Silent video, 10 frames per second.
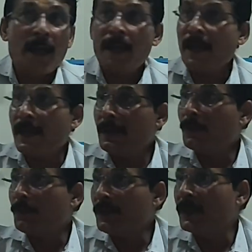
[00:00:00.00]

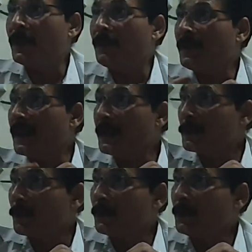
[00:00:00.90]
And doing the rimming, I
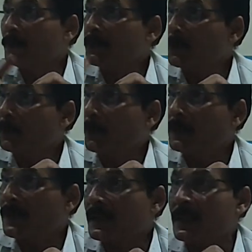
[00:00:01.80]
showed you 2
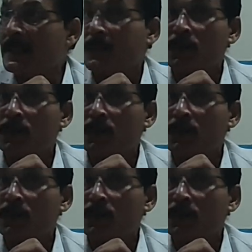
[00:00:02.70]
points, at least